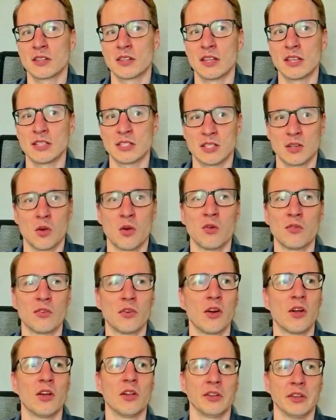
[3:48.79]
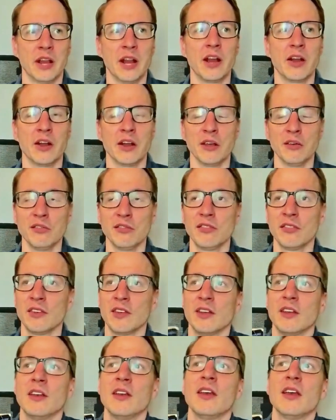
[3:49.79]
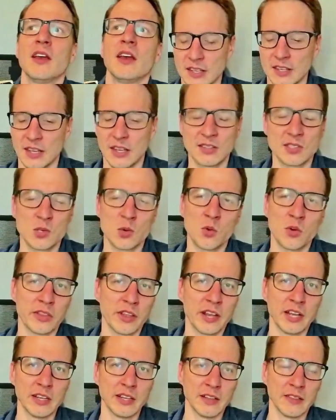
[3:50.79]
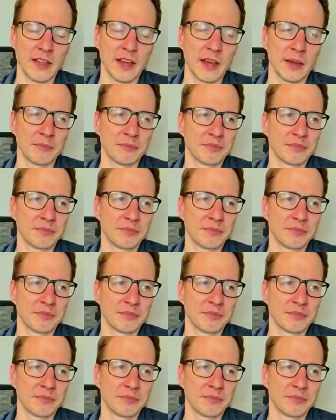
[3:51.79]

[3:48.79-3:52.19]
this overall narrative, it's cool that he did that.